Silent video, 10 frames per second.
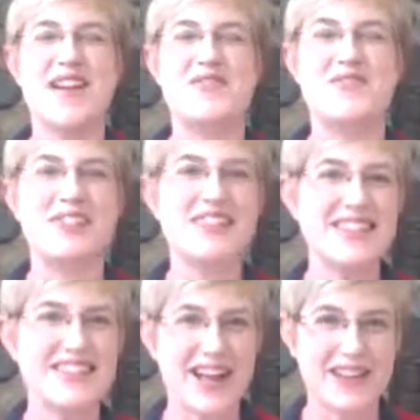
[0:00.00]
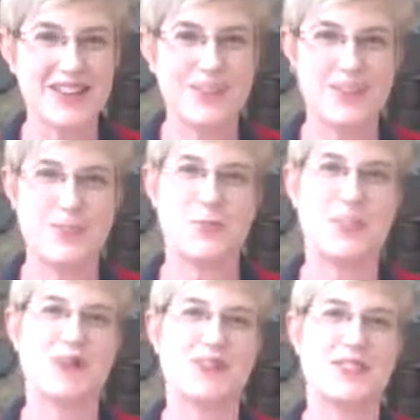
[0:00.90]
really challenges your
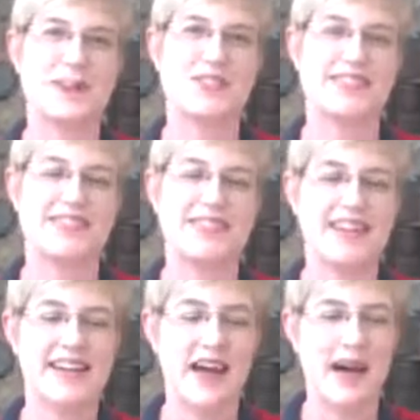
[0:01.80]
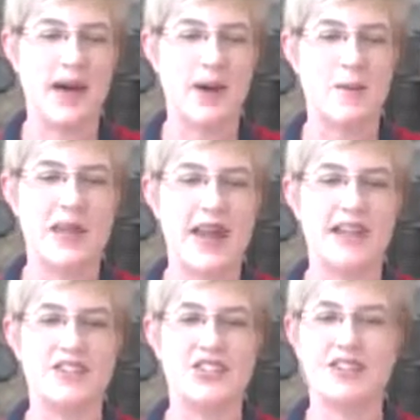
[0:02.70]
proprioception,
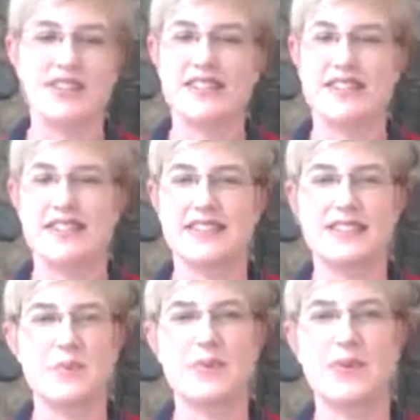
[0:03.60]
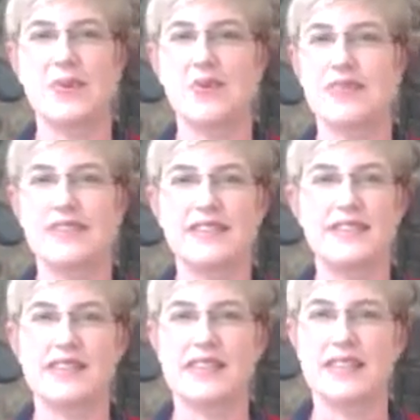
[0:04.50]
and just a simple
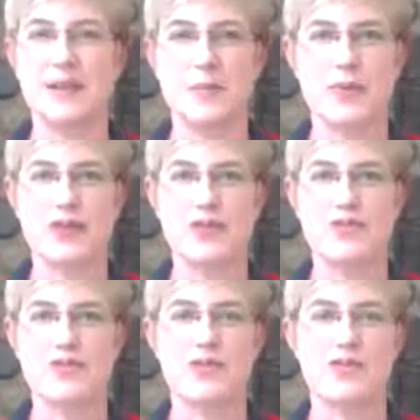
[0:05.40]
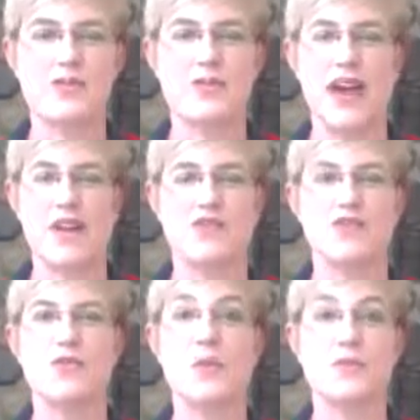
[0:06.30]
little skip can have
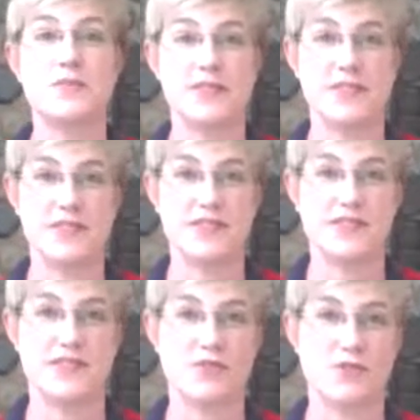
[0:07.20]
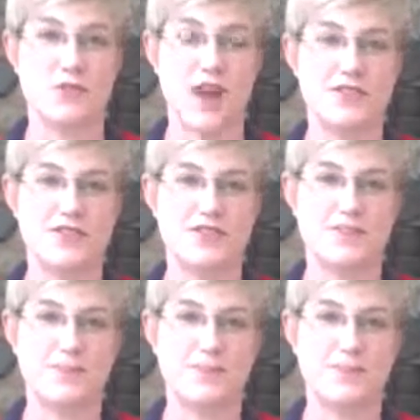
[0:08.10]
enormous benefits for riders.